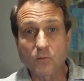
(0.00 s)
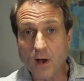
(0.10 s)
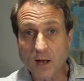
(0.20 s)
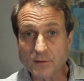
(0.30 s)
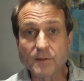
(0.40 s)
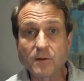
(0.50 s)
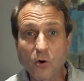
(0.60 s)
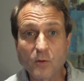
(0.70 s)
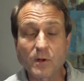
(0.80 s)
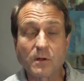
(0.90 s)
out of the
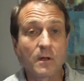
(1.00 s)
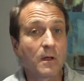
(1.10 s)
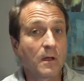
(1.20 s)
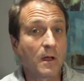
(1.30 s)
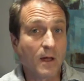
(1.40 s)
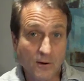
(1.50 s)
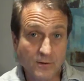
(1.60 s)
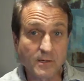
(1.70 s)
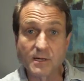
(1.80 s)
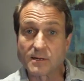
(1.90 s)
normal, heart
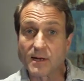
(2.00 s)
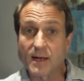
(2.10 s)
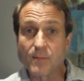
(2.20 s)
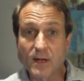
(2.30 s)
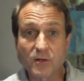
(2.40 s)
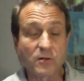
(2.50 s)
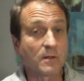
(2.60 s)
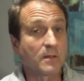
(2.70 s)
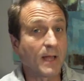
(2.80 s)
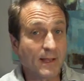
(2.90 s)
disease, like I mentioned, a
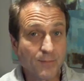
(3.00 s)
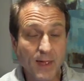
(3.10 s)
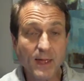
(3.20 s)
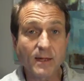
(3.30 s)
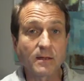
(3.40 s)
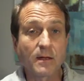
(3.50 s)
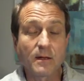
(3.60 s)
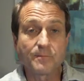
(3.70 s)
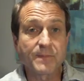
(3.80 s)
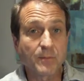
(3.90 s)
lot of pain,
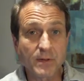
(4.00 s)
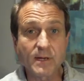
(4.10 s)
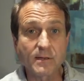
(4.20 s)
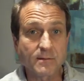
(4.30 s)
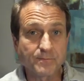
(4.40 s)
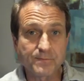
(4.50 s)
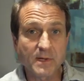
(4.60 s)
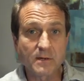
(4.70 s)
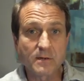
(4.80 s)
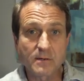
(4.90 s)
please
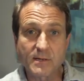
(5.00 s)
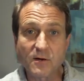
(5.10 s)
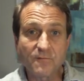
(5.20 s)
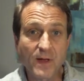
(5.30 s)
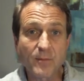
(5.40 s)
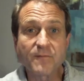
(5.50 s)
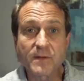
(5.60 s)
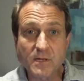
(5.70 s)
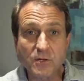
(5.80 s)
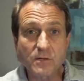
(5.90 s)
see your family
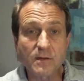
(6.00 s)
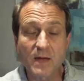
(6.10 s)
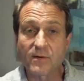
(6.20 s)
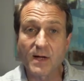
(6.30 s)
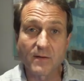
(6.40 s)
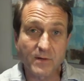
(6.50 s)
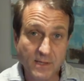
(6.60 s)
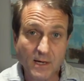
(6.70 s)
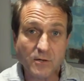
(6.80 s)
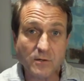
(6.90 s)
physician, have a
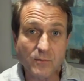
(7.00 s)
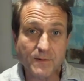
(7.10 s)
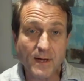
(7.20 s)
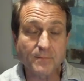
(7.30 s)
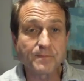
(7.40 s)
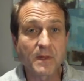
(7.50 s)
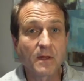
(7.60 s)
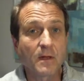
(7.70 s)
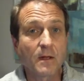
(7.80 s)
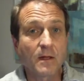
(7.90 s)
conversation with them.
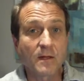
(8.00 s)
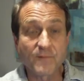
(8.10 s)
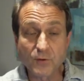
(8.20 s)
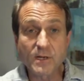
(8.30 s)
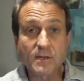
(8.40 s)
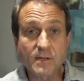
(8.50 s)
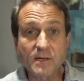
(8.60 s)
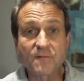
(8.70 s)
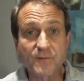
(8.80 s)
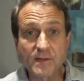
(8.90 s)
If you need to see
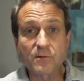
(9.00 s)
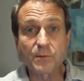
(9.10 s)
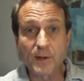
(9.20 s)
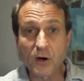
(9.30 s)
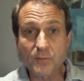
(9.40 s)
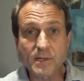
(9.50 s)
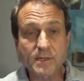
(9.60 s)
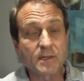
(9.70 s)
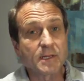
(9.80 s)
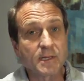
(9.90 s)
a physical
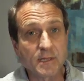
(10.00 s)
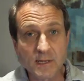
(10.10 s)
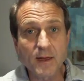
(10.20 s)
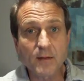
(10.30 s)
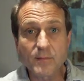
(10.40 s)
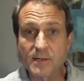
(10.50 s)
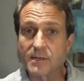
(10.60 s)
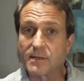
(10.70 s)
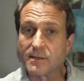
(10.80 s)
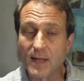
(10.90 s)
therapist, see them. This
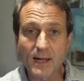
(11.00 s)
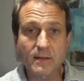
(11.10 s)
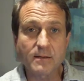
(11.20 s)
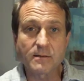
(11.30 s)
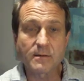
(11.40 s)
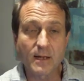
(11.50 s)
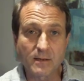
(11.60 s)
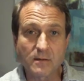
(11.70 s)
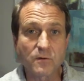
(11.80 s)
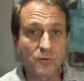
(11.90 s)
is not
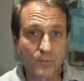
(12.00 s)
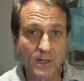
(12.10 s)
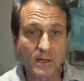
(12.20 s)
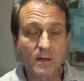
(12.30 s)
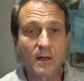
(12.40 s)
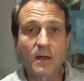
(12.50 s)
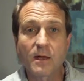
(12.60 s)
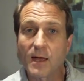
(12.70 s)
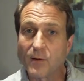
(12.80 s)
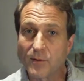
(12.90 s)
intended to be
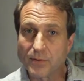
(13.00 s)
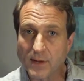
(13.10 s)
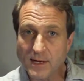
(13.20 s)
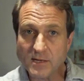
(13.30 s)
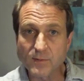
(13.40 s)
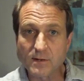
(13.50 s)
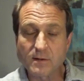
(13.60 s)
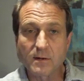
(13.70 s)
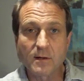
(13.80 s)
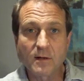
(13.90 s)
a replacement
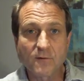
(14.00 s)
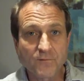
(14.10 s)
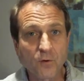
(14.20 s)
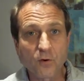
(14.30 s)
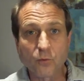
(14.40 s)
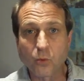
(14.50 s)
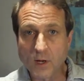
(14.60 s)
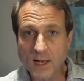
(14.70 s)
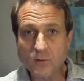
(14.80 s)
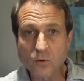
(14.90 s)
for
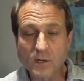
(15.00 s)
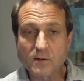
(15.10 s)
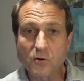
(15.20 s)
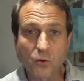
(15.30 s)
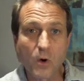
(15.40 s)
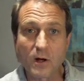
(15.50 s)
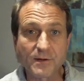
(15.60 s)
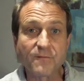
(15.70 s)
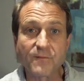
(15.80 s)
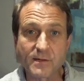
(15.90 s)
one-on-one
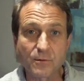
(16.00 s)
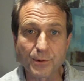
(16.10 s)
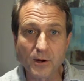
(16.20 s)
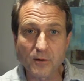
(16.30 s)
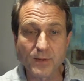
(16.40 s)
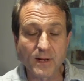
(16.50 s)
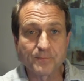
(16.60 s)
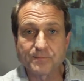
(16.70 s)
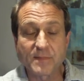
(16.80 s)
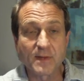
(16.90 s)
quality physical therapy.
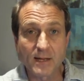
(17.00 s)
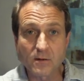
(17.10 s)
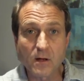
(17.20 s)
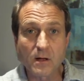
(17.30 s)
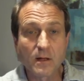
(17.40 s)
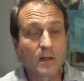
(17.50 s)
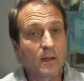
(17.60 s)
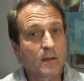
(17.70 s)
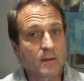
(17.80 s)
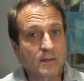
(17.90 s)
Not at all.
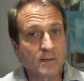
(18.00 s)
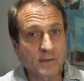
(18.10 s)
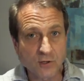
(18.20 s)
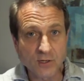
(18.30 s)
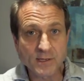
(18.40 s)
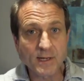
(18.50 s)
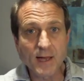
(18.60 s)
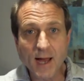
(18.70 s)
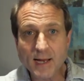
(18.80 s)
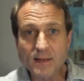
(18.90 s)
This is just a
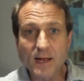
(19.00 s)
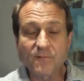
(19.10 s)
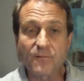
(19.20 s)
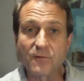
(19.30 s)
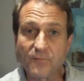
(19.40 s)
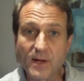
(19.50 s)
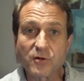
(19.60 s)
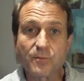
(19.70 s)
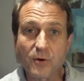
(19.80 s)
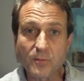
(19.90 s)
guideline for
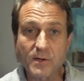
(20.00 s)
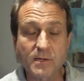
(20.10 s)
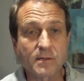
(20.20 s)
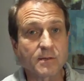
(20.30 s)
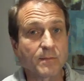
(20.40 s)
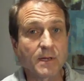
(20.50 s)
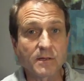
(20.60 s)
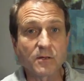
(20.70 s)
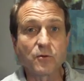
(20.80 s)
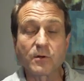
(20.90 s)
information purposes, some things
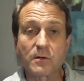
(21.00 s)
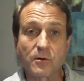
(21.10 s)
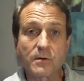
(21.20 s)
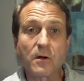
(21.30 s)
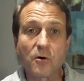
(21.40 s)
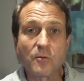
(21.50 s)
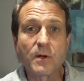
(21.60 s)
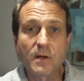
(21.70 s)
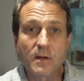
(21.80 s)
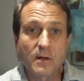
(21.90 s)
that you can learn at home
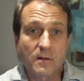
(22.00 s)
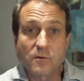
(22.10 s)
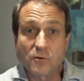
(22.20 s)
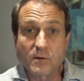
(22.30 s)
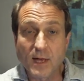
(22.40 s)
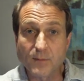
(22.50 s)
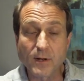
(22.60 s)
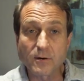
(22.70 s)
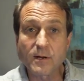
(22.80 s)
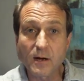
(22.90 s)
to take
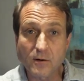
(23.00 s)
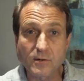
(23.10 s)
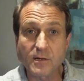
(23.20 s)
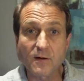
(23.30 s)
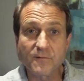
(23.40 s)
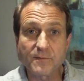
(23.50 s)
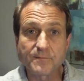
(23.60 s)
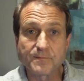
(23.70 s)
better care of yourself.